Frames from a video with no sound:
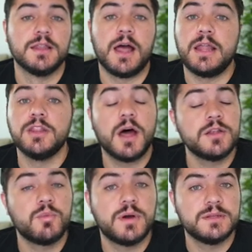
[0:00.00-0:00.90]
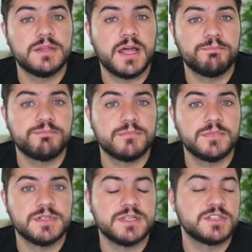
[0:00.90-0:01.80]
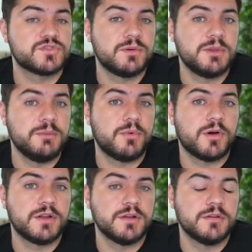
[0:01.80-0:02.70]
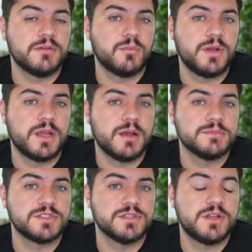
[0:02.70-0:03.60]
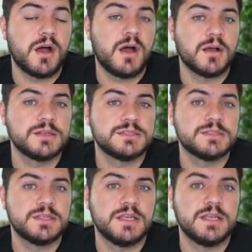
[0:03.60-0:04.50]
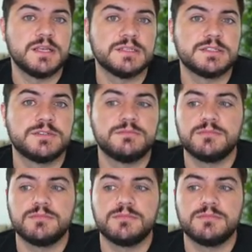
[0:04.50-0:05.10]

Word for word: Another one that is extremely important when it comes to docs is